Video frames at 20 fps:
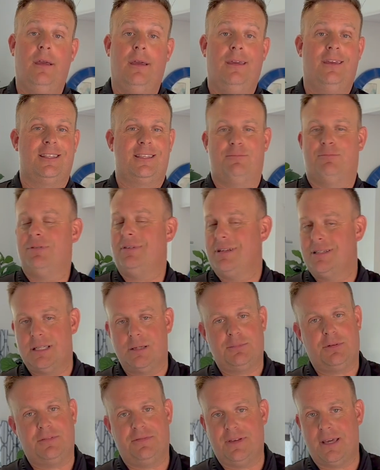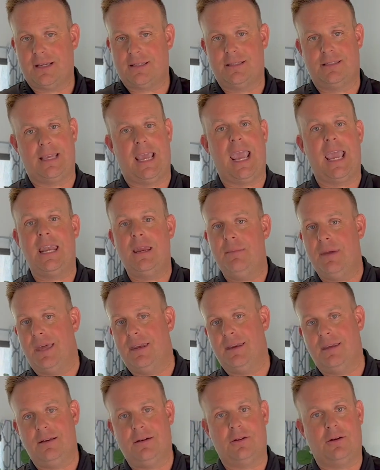It's a pretty simple fix. It's a
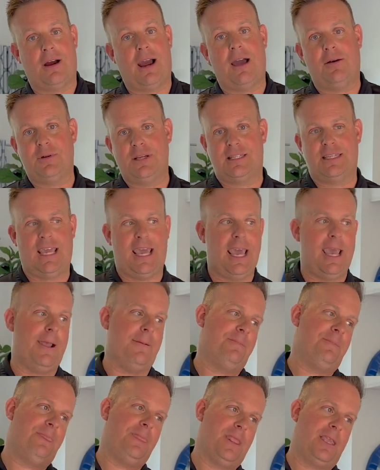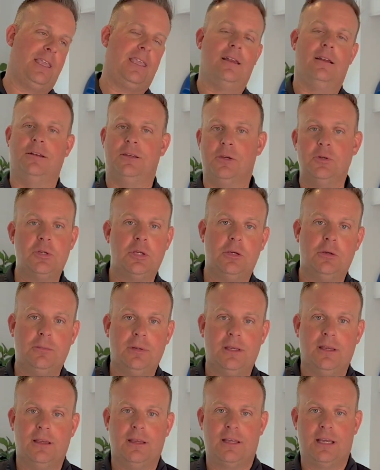handyman deal, or I always say, hey, get on
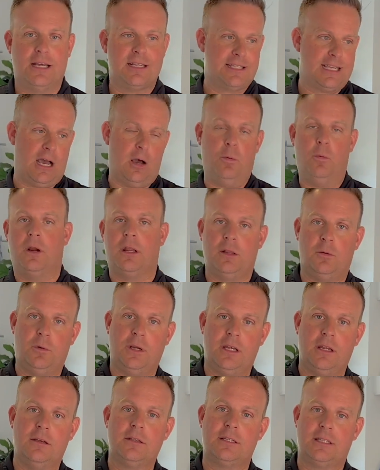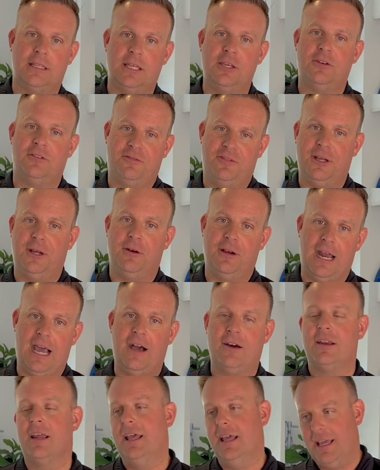YouTube, cuss out one of the windows, and then you'll figure it
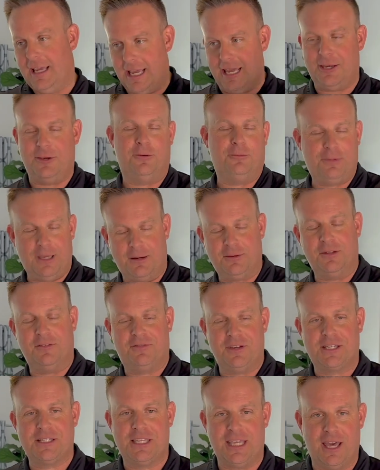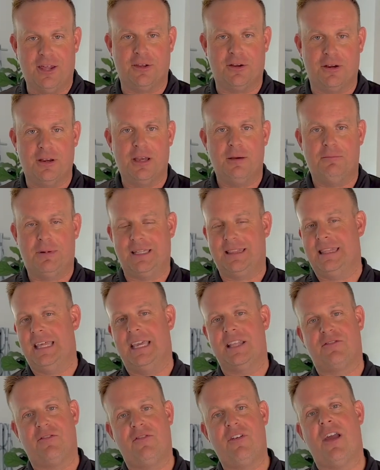out and you'll be able to fix the other. But
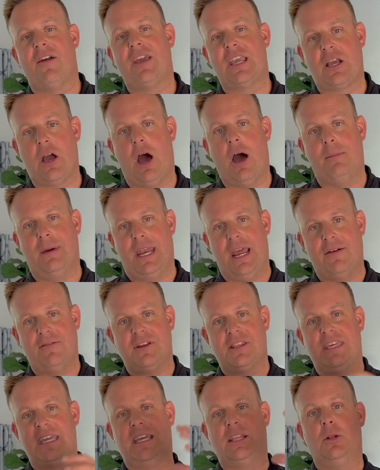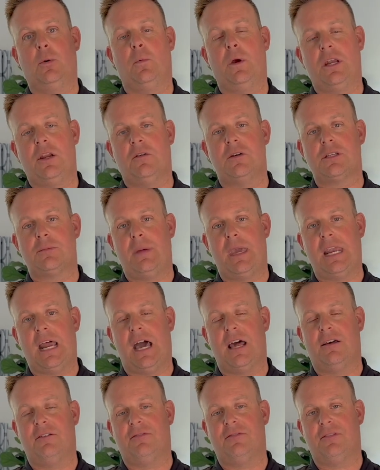it's very common. Everything in the window is made
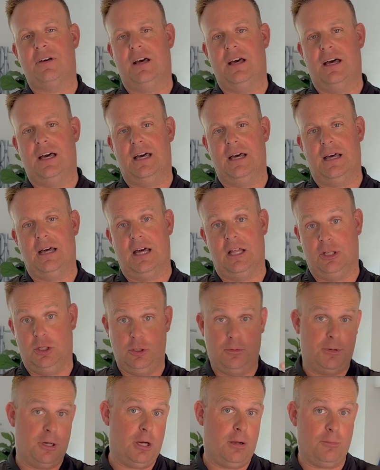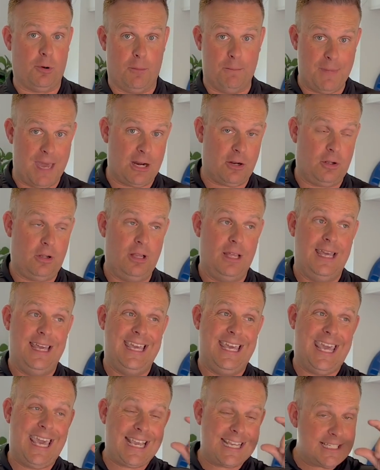out of aluminum or metal,
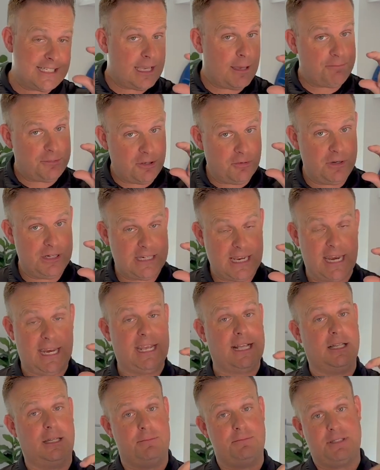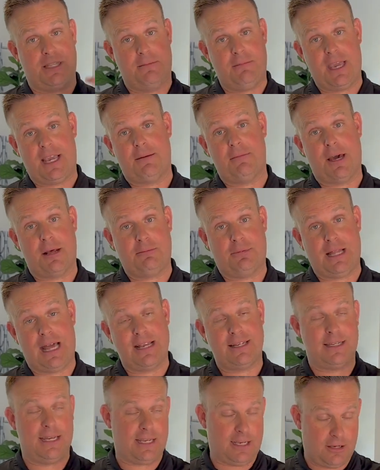except the retaining clips. They make them out of
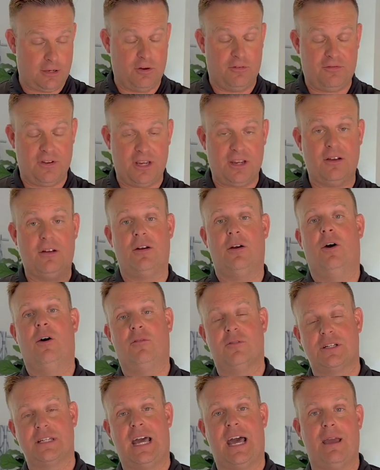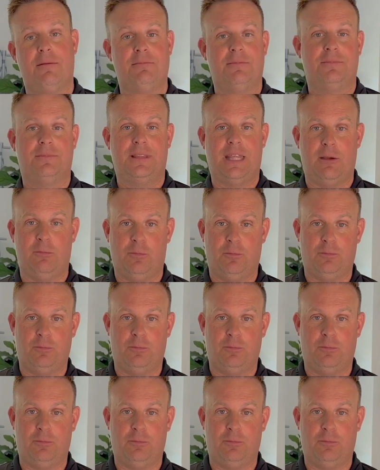plastic. Go figure, over time, they